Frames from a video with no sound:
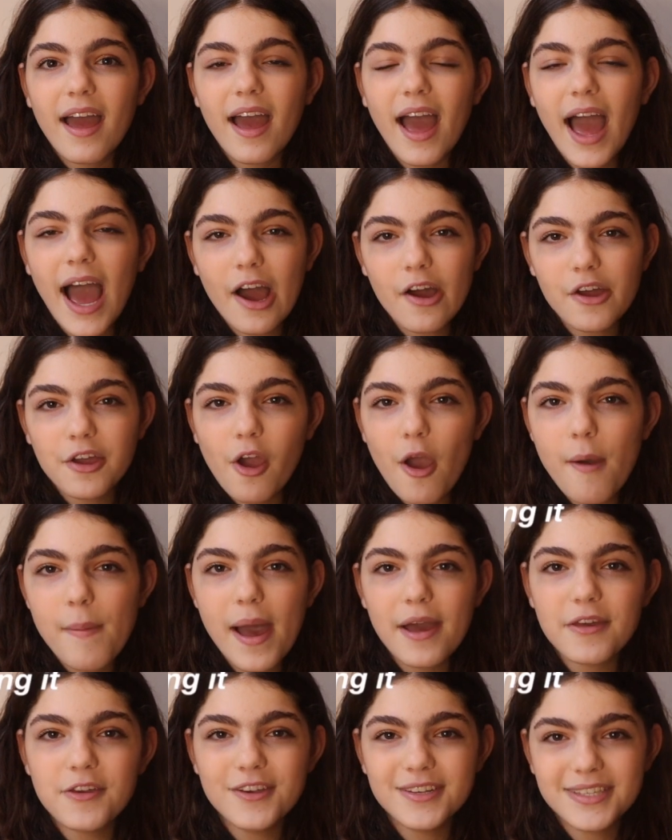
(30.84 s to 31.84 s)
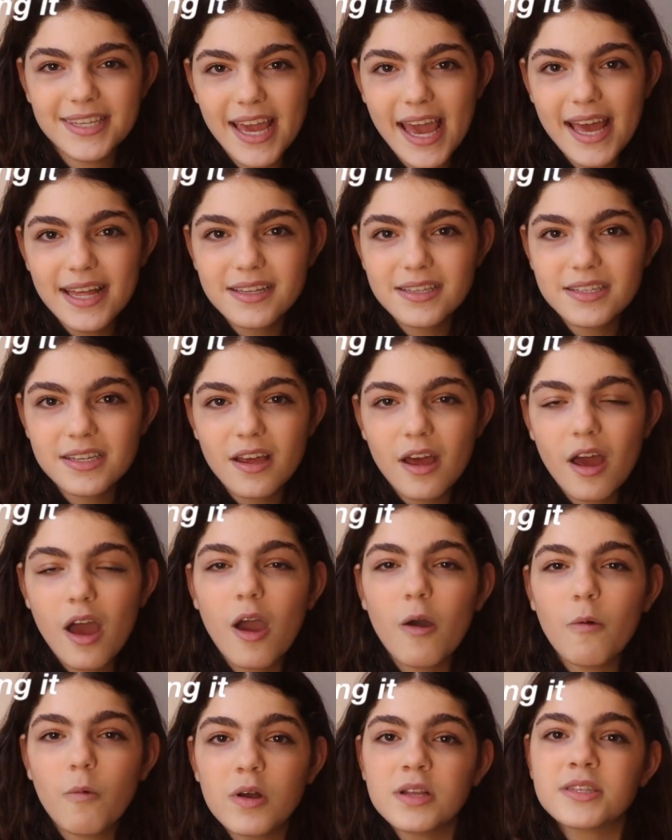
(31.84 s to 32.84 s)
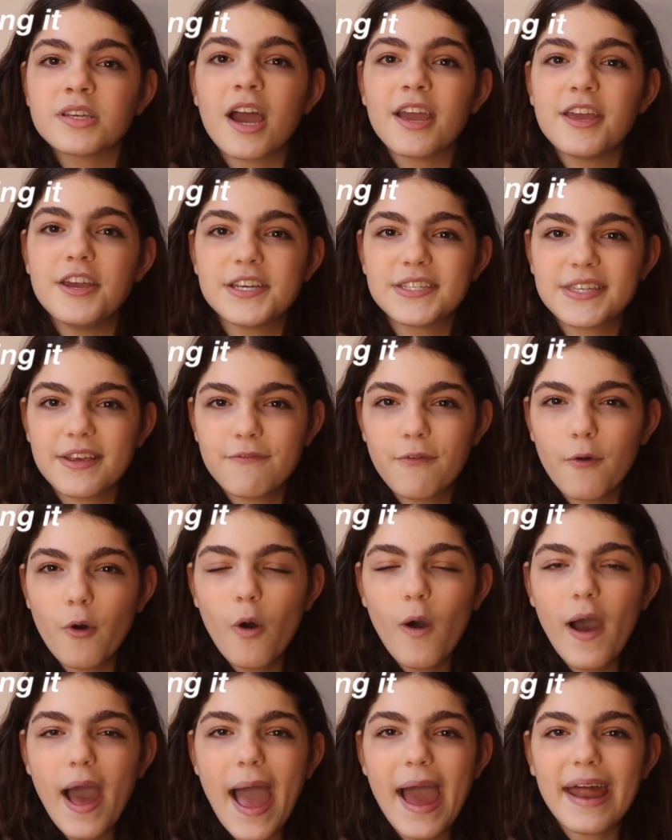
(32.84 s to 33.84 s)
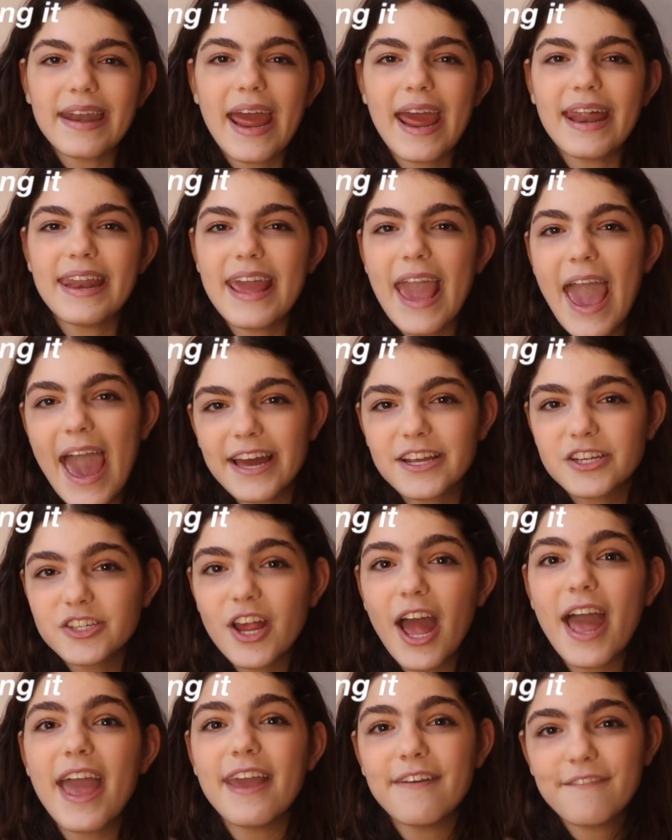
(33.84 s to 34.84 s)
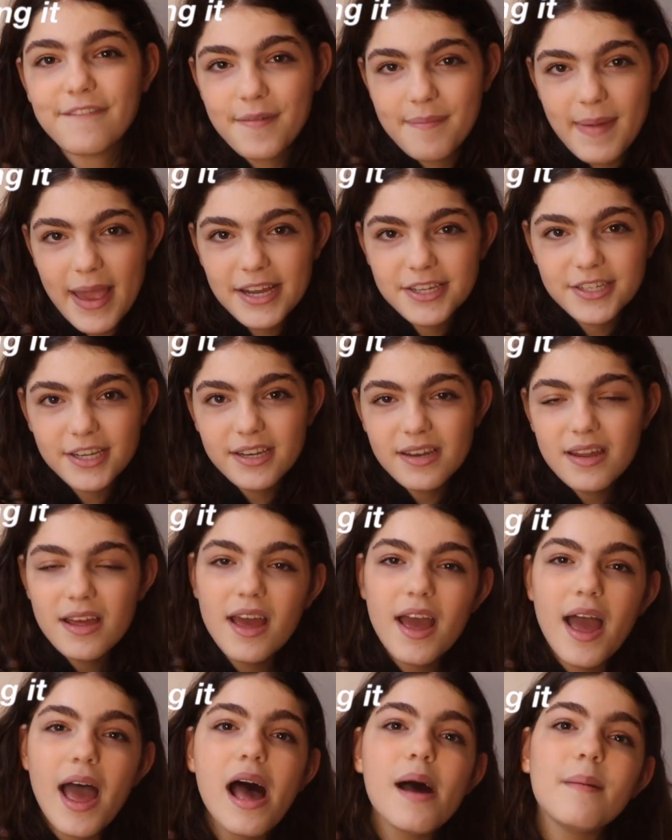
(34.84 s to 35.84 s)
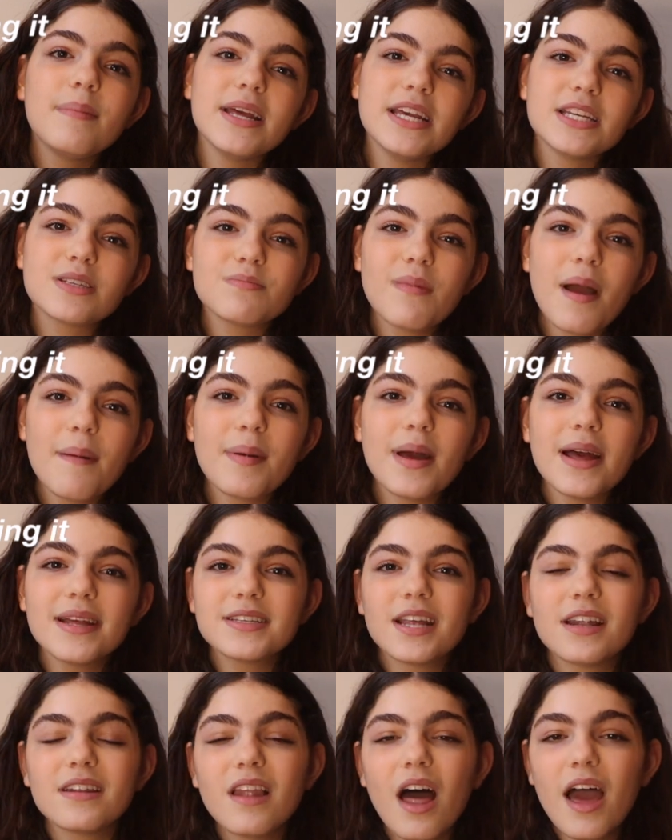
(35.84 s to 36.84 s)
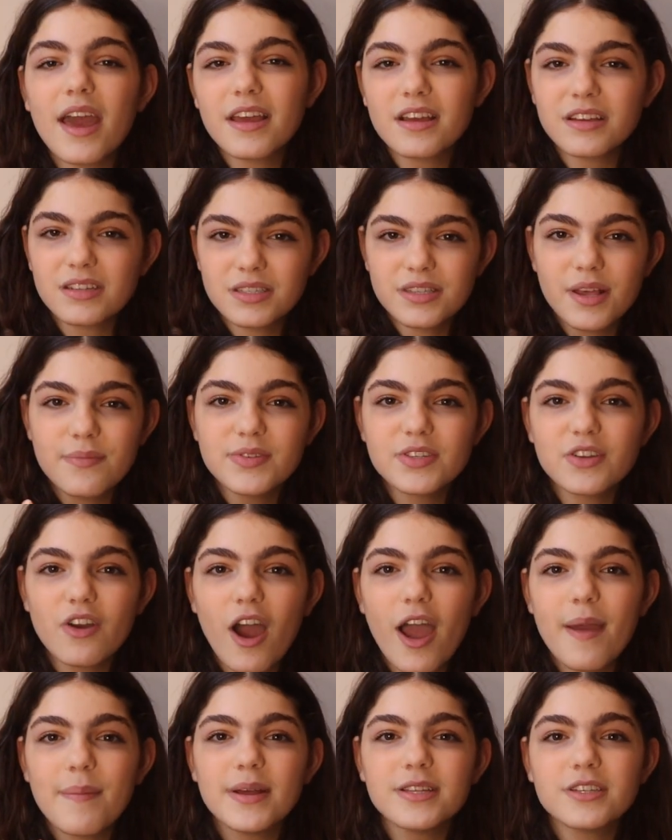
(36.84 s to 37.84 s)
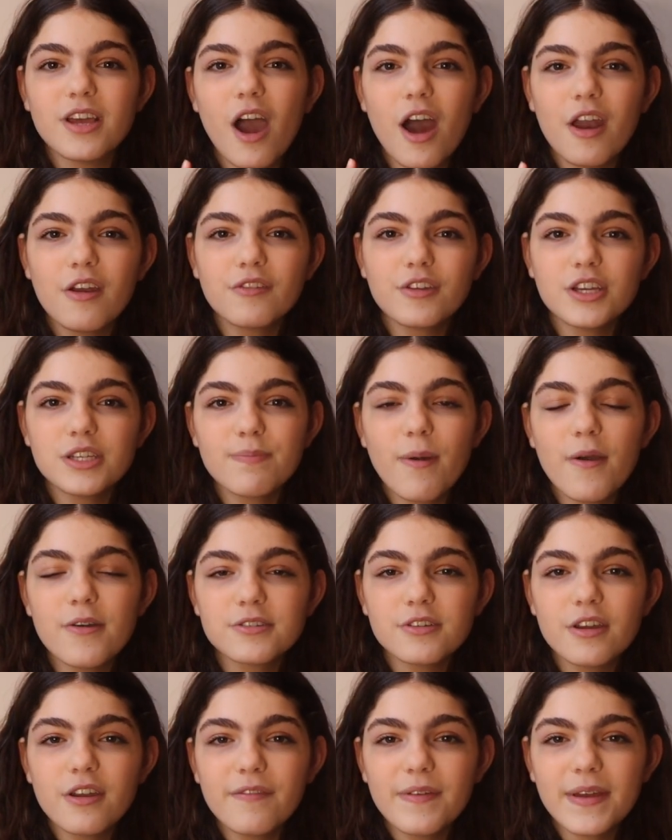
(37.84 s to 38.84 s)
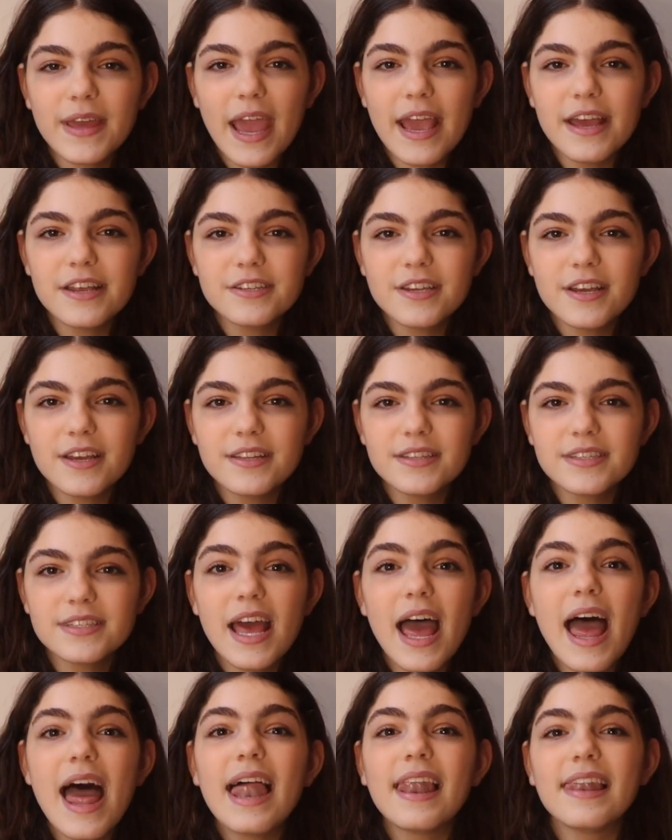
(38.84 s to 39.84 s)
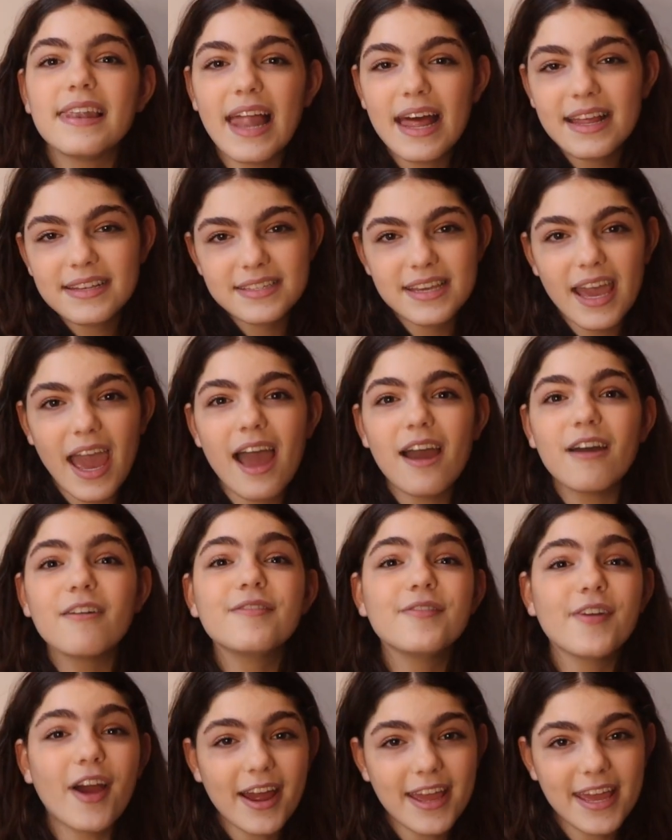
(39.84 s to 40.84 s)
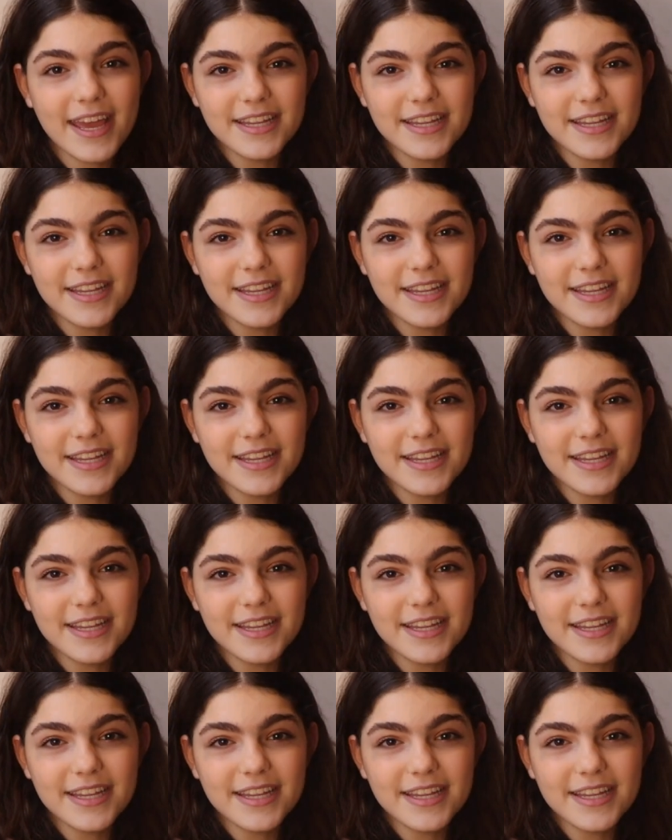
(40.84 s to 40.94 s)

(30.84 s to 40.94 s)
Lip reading: how I go about using it, what I use it for, and any extra information. Please remember to like, subscribe, and turn on those post notifications. Let's get right